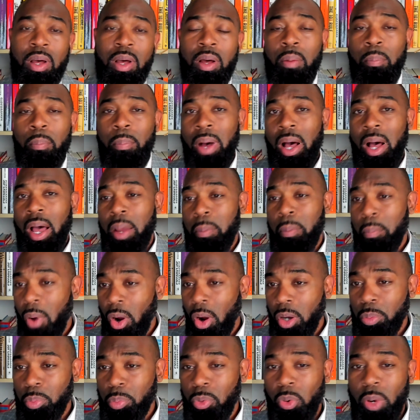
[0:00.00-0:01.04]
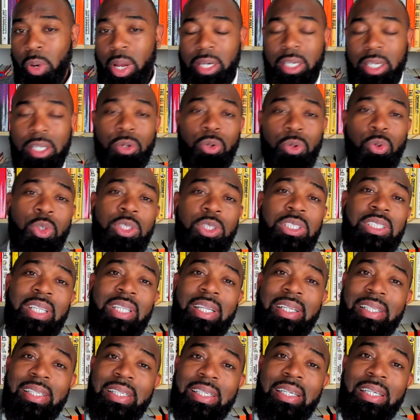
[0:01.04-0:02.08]
by Mark Moretti, who is the
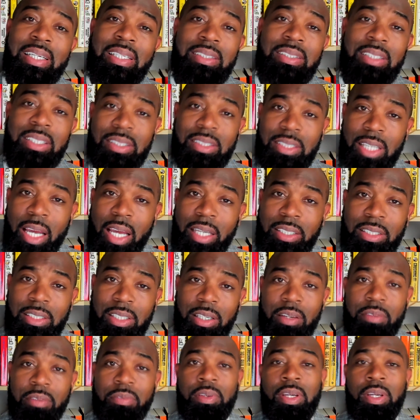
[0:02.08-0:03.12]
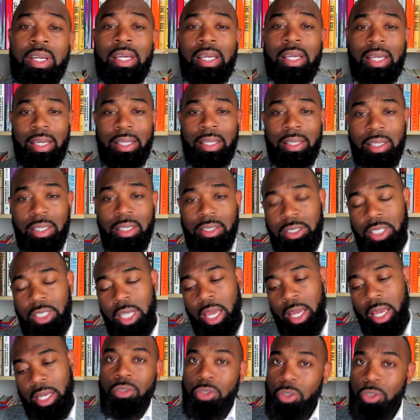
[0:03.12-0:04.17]
lead detective in this case.